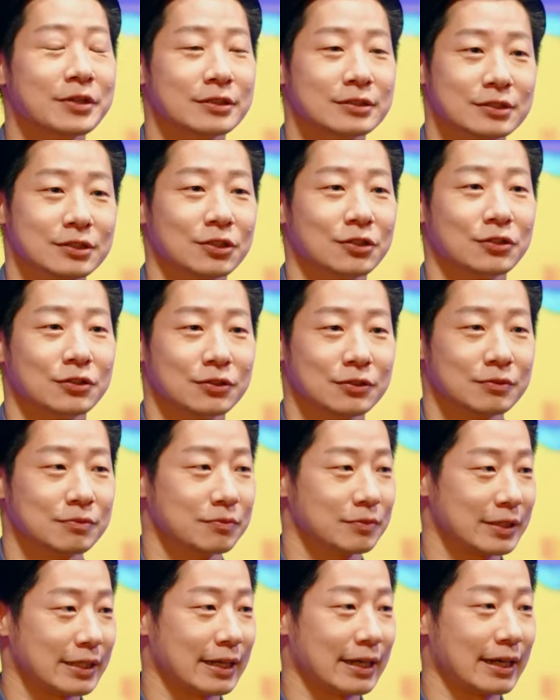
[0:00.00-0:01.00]
So
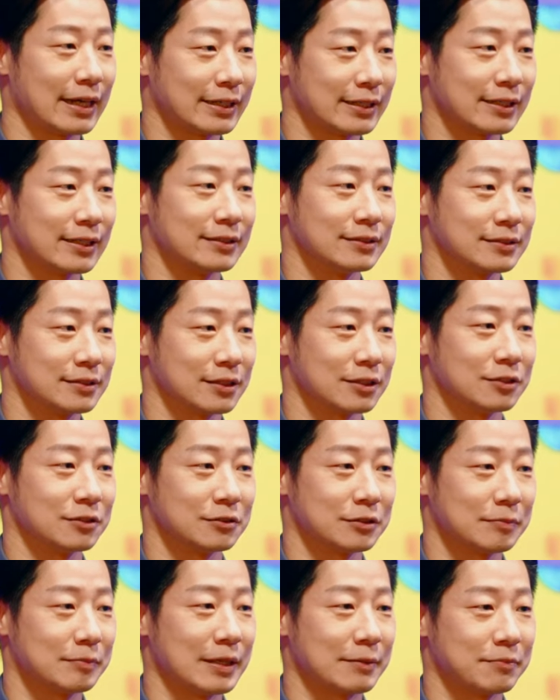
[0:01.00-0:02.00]
yeah, I can still
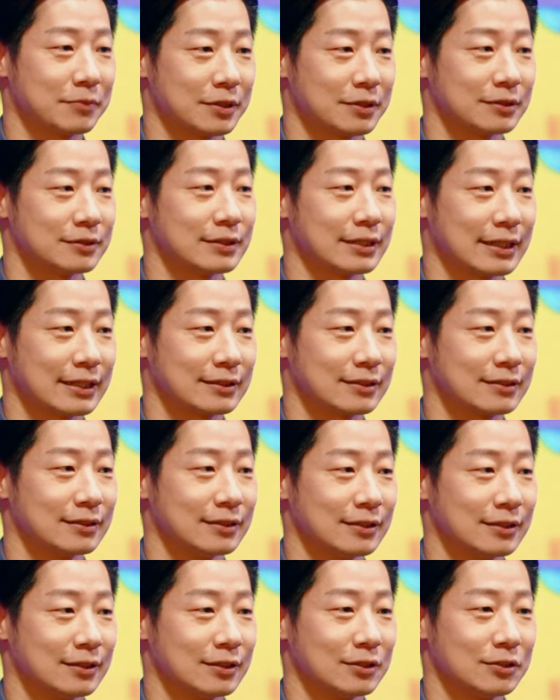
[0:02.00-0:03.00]
remember that
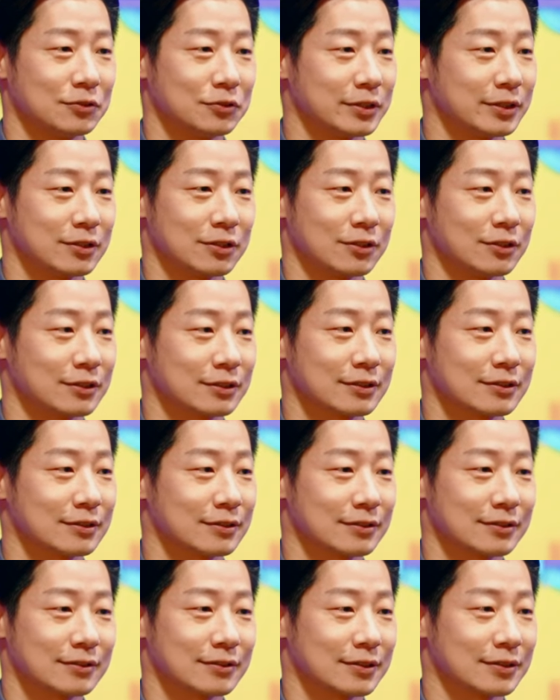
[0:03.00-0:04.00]
we talked
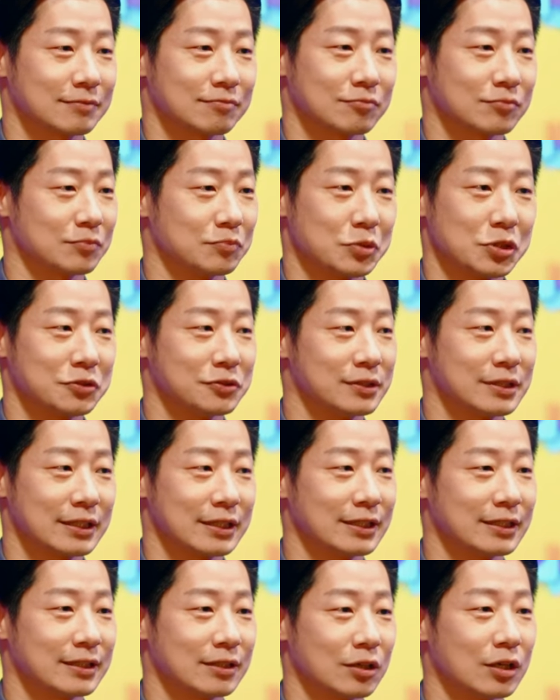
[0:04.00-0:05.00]

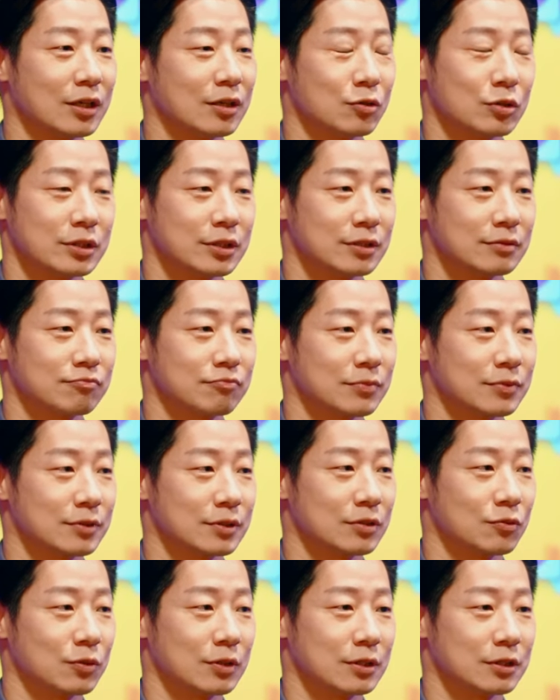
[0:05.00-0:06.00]
music, uh, we
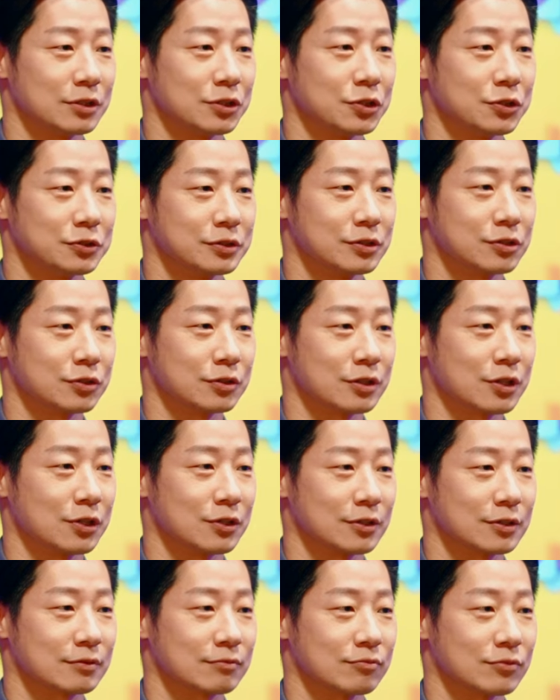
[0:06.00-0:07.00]
were used to
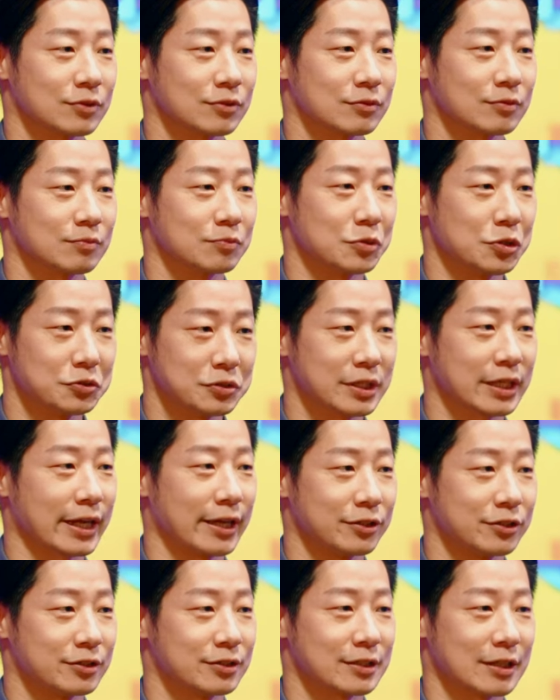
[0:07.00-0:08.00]
talk music
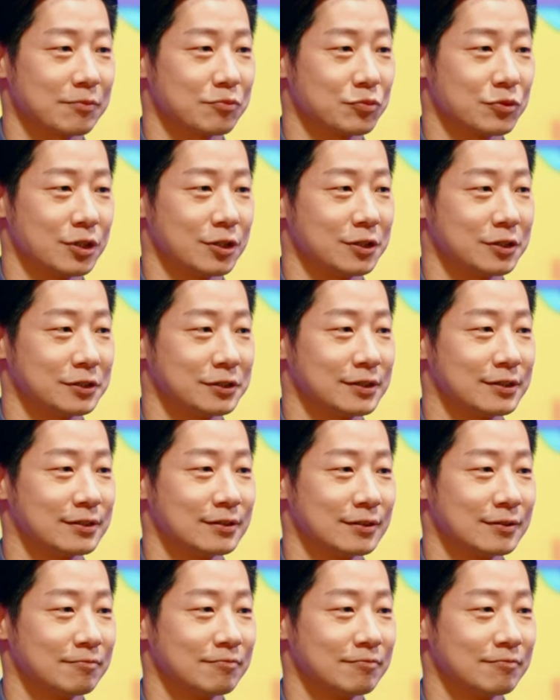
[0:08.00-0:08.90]
and some nerds,